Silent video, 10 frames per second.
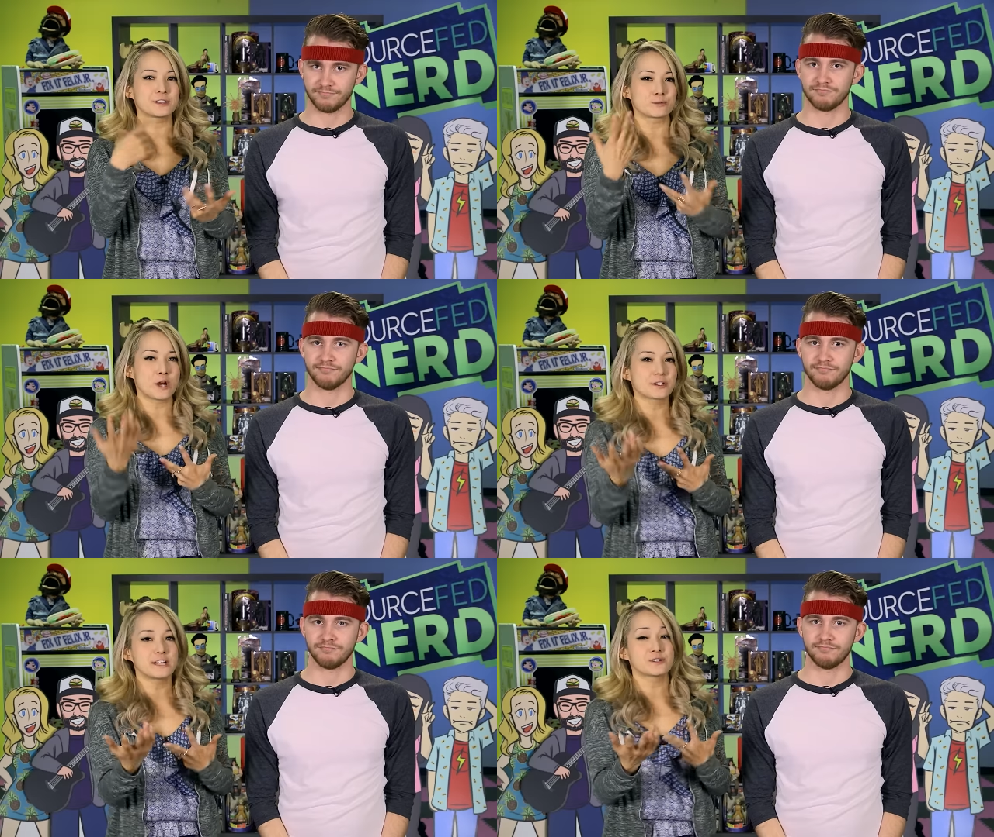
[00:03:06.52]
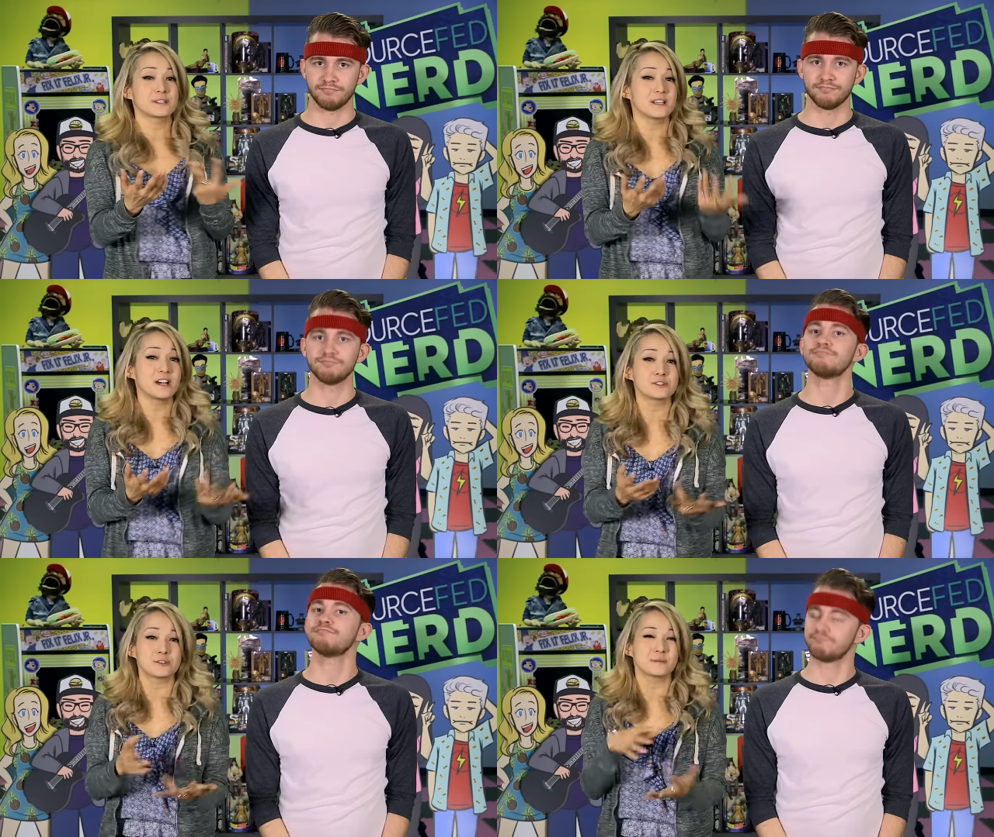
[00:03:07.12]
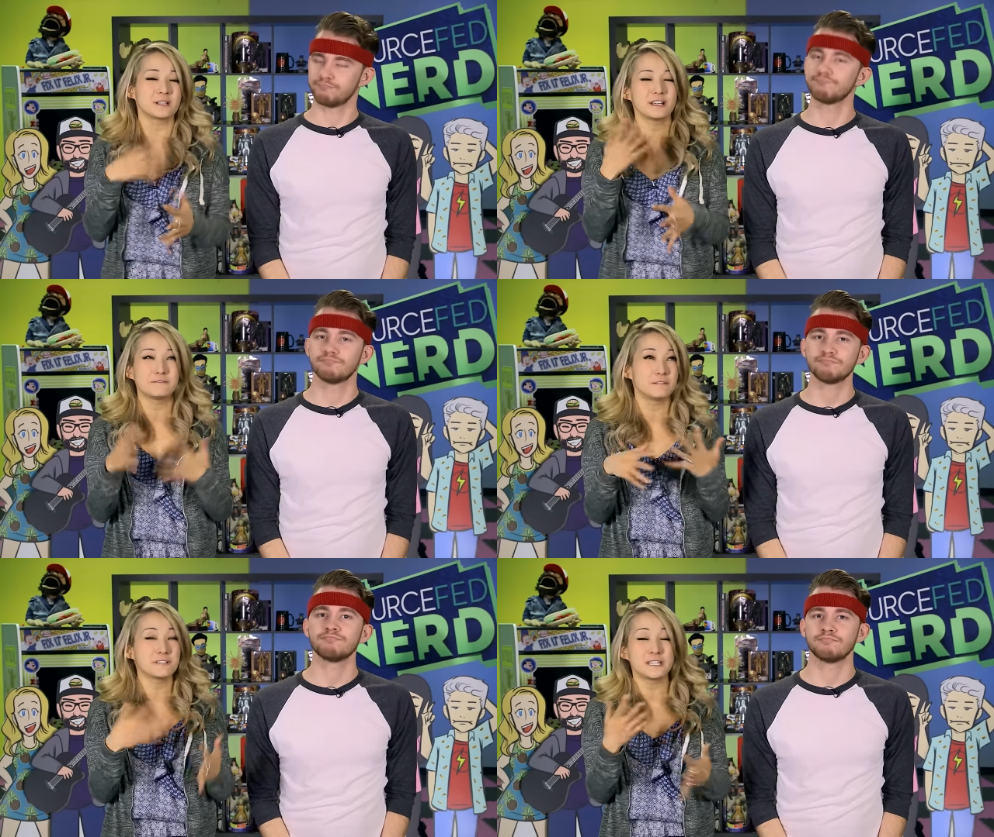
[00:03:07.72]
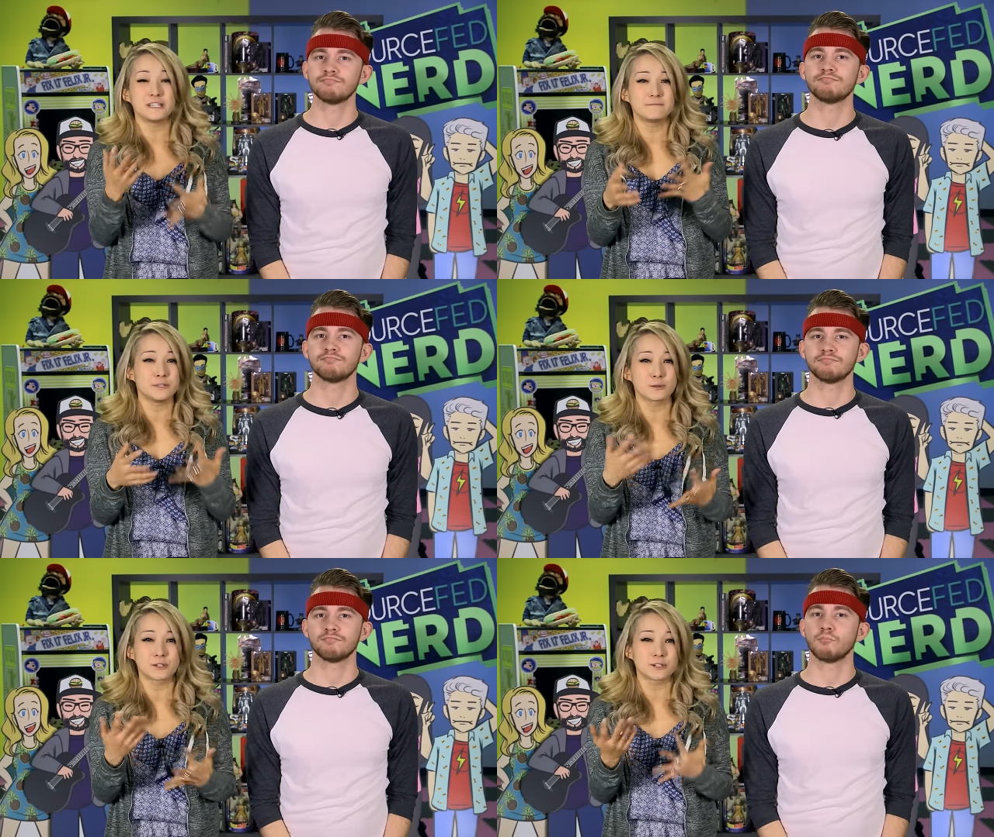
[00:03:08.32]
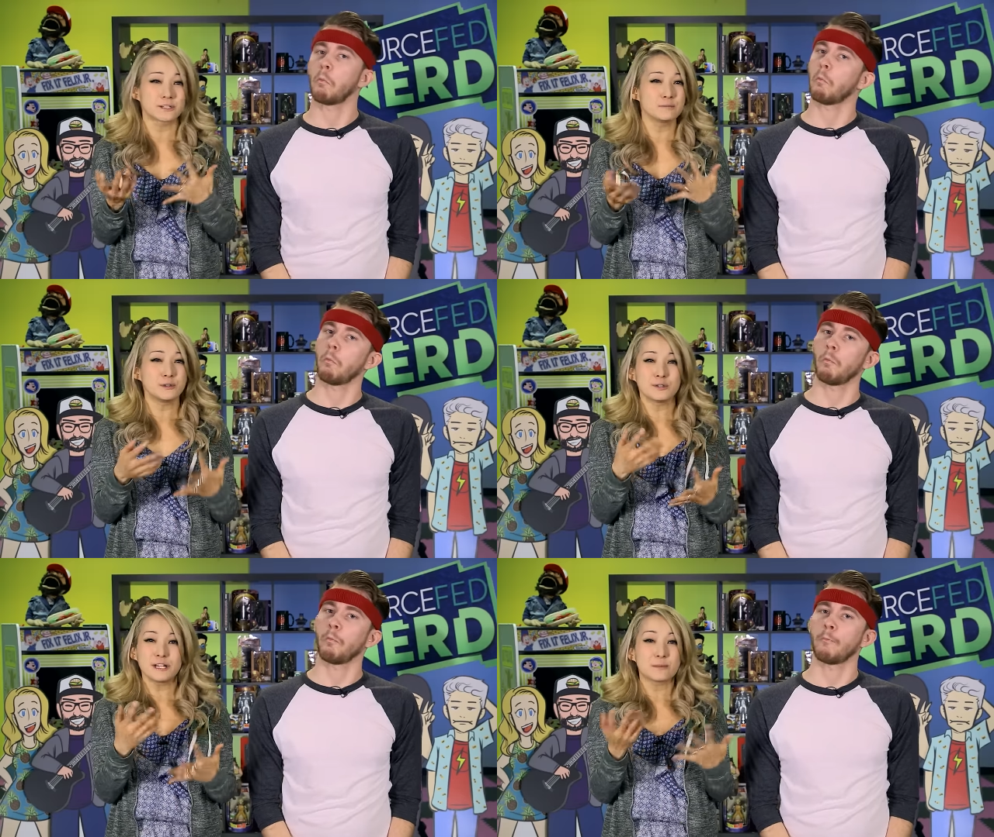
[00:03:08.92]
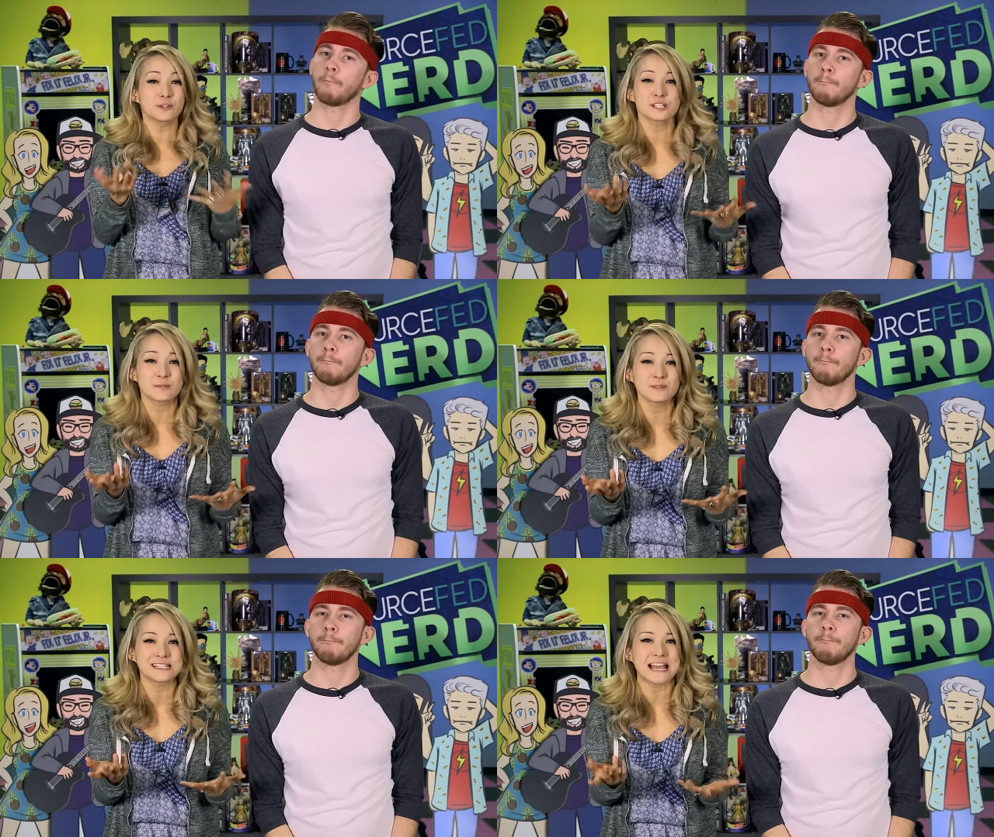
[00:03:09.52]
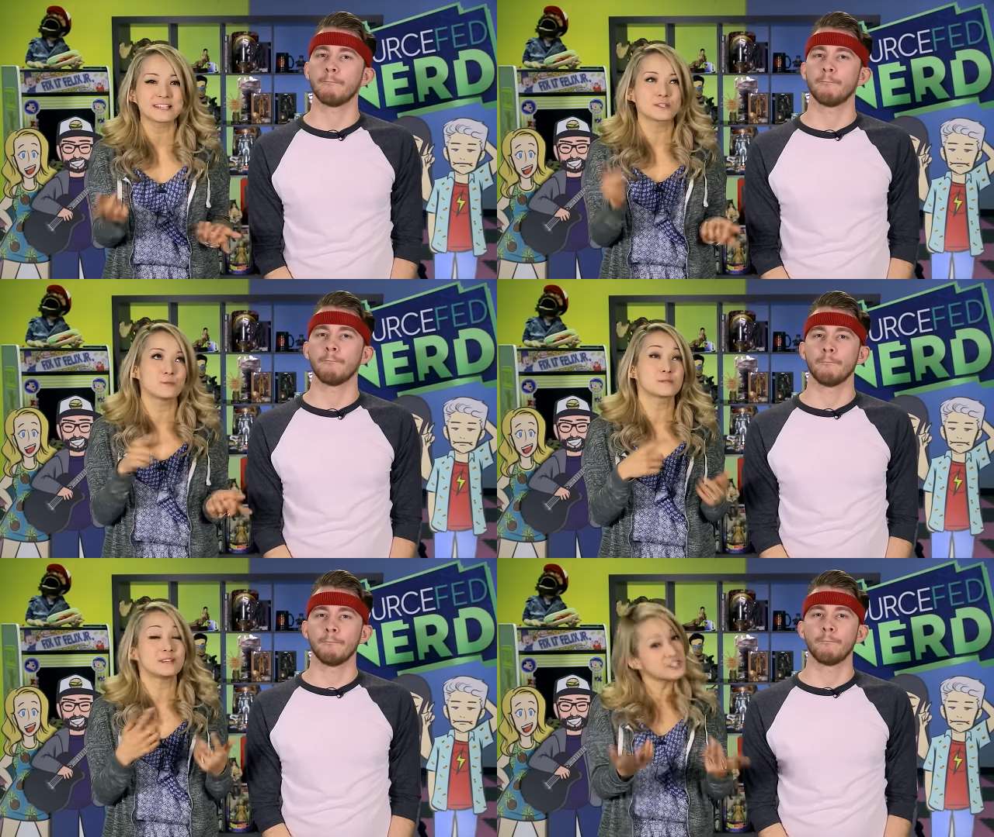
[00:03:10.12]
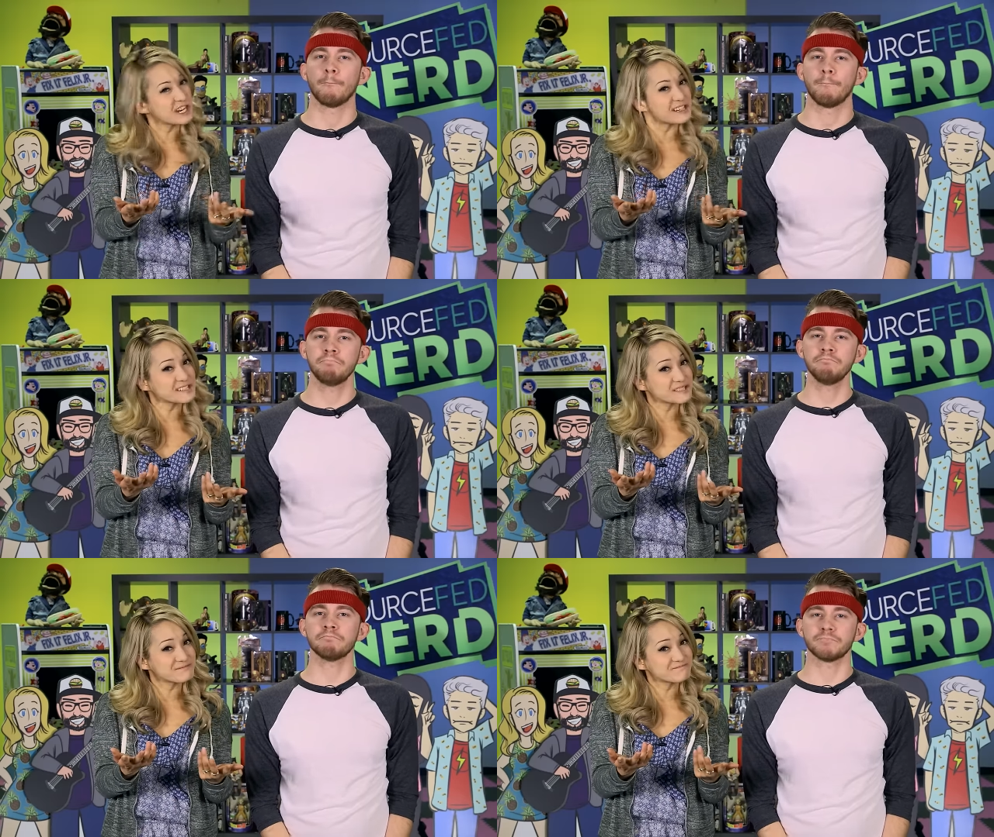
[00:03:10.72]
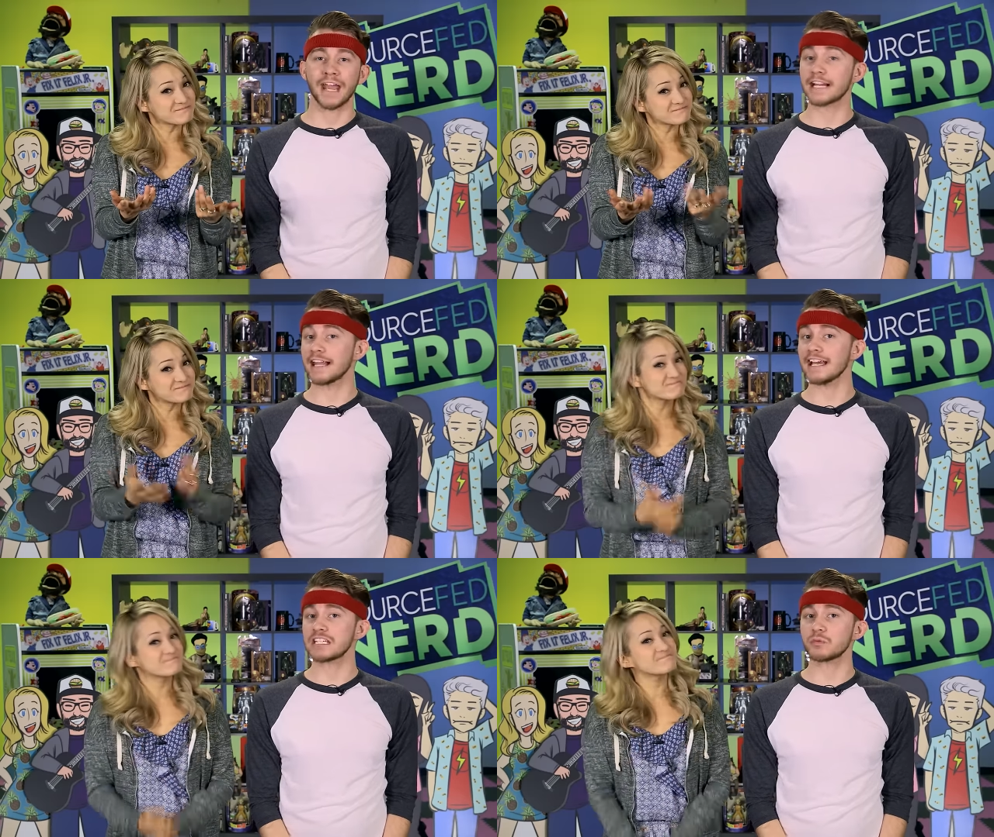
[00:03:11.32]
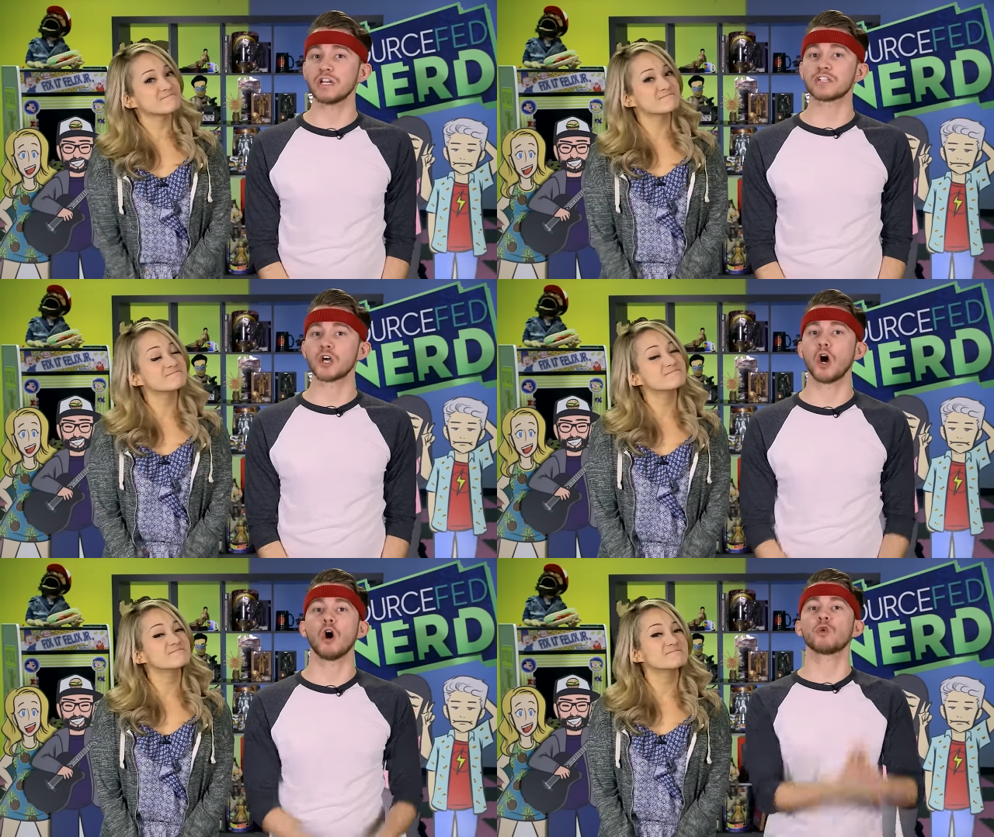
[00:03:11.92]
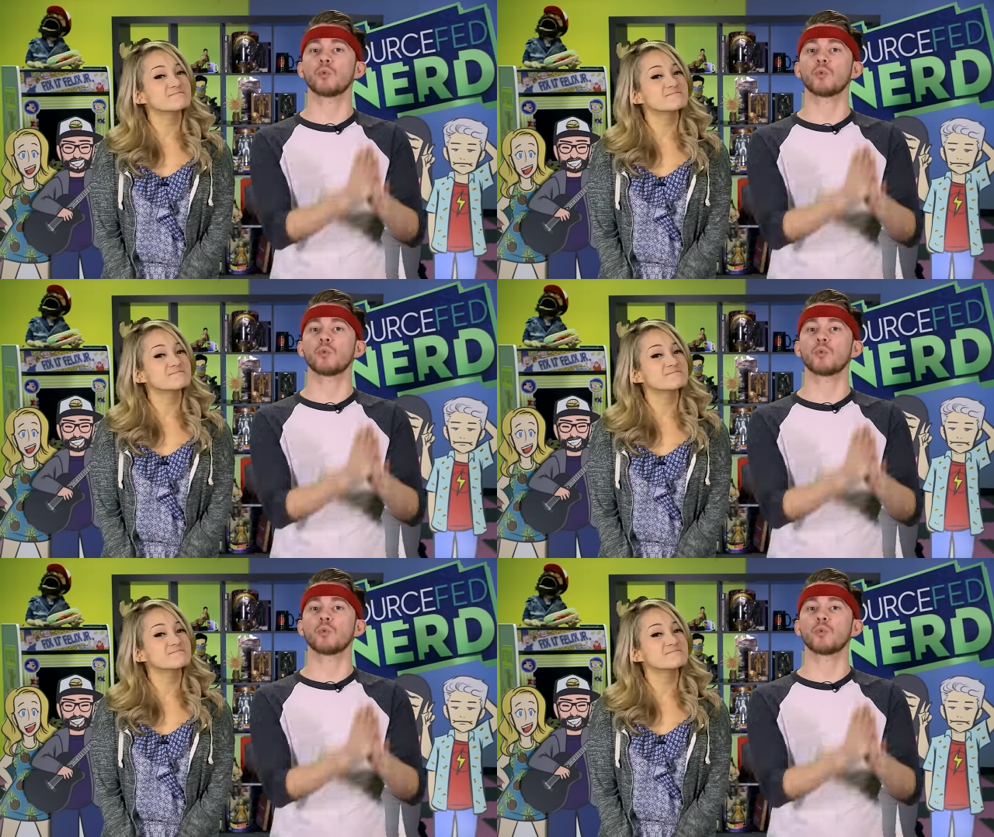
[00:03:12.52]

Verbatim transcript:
Speaker 1: the broadcaster as the hunter and up to like fifteen viewer community participants as the ones being chased.
Speaker 2: Hmm. And the last one is called